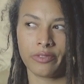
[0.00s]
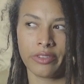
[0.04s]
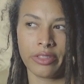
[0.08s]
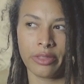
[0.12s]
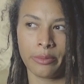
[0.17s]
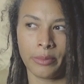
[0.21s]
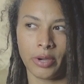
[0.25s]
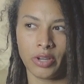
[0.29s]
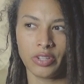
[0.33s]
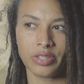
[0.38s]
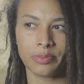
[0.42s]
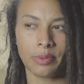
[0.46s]
for the
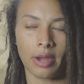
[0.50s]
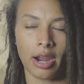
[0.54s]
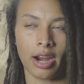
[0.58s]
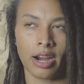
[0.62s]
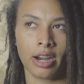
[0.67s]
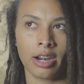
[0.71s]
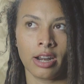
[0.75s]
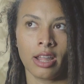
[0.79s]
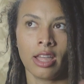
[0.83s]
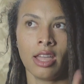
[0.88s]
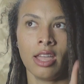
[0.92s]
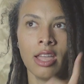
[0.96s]
most
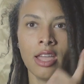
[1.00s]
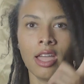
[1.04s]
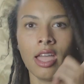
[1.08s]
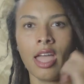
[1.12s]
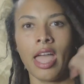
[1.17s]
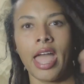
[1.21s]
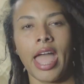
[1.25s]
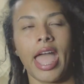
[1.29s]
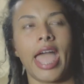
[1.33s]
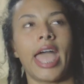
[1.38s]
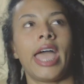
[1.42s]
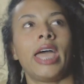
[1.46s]
part.
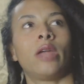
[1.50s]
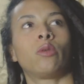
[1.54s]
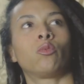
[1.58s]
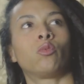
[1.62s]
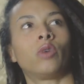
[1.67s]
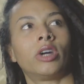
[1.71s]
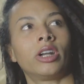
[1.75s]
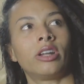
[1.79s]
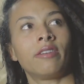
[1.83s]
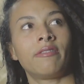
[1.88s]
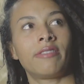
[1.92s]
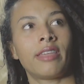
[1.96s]
And
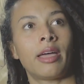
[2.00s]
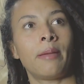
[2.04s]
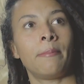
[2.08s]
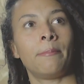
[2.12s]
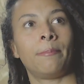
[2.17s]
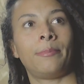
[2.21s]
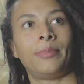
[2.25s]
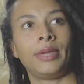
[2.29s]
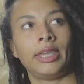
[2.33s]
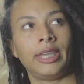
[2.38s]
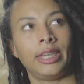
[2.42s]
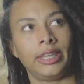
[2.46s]
one of
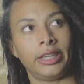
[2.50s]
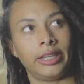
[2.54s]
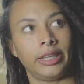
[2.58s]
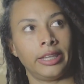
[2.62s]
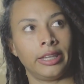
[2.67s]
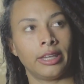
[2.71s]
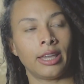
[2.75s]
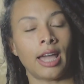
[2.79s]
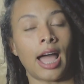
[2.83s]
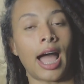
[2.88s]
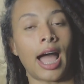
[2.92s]
them being,